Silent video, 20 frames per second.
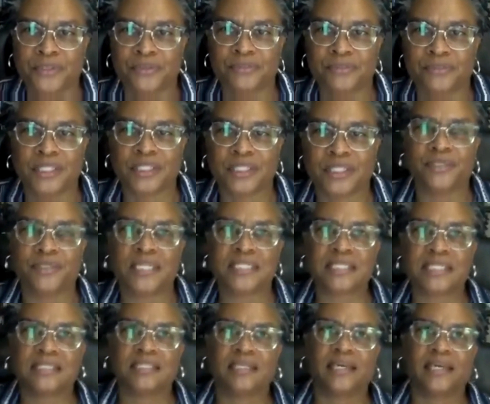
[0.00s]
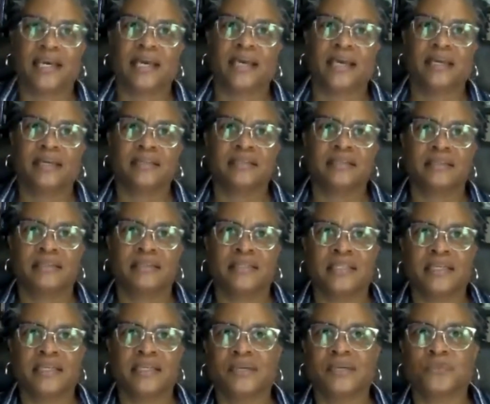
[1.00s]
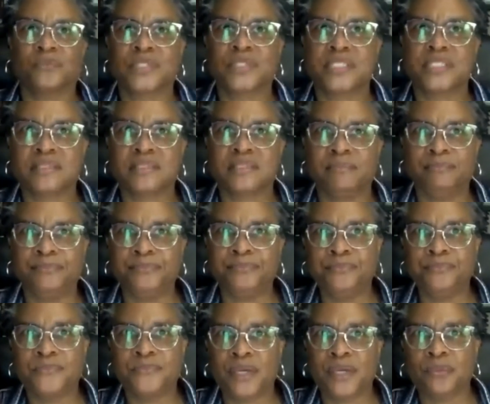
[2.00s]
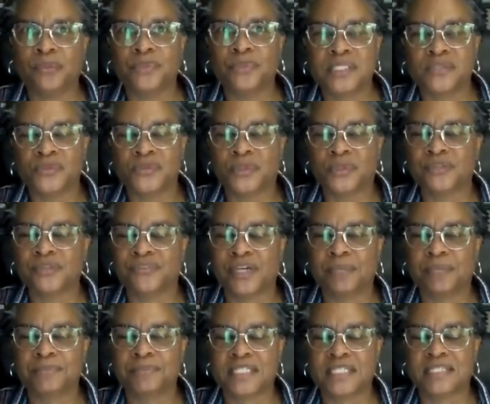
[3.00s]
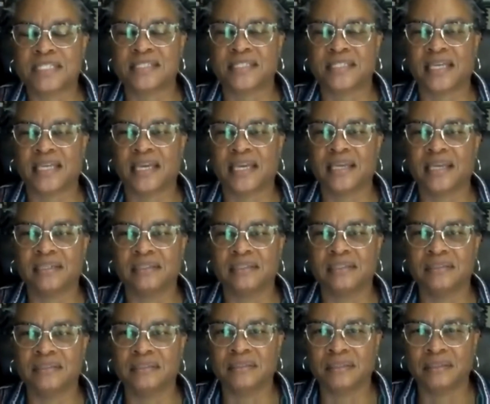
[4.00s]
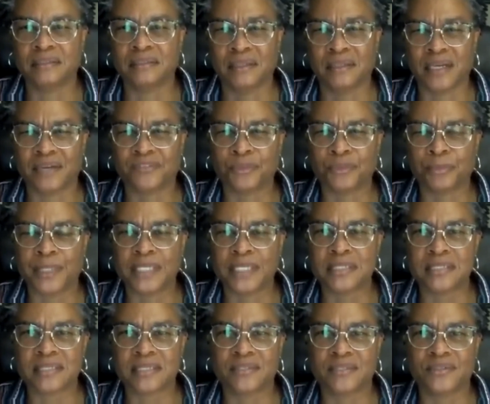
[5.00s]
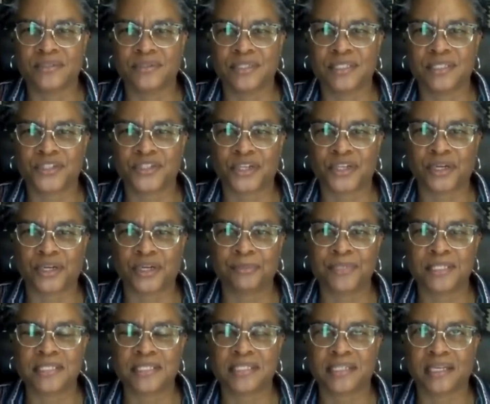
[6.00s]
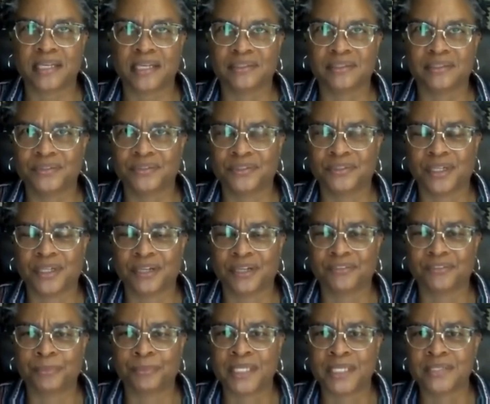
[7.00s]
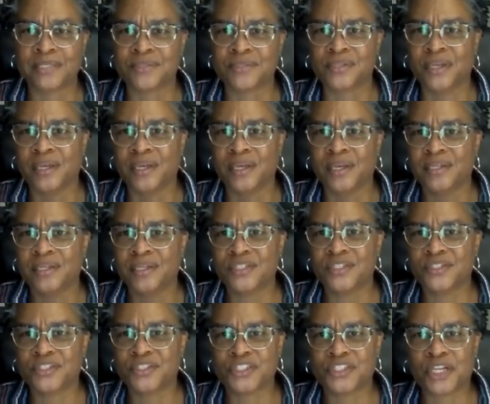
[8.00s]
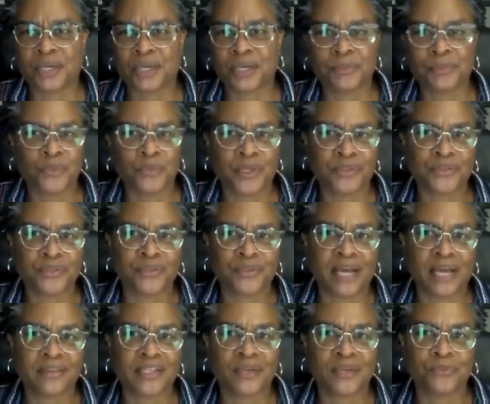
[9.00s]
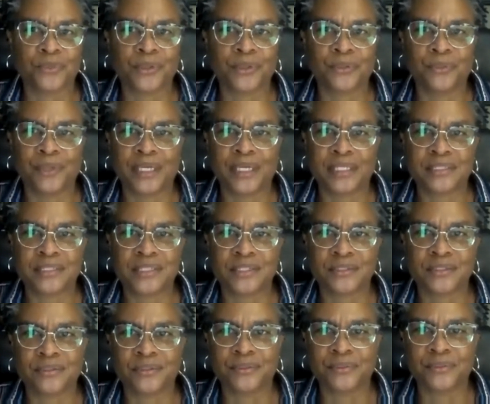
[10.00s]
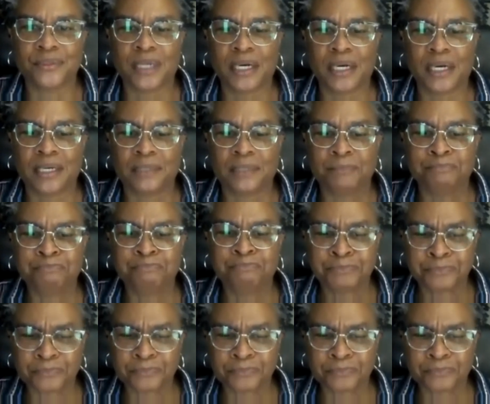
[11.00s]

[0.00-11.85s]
of the USDA, then it was it was sort of up to state governments to determine state and local governments to determine whether or not they were going to um,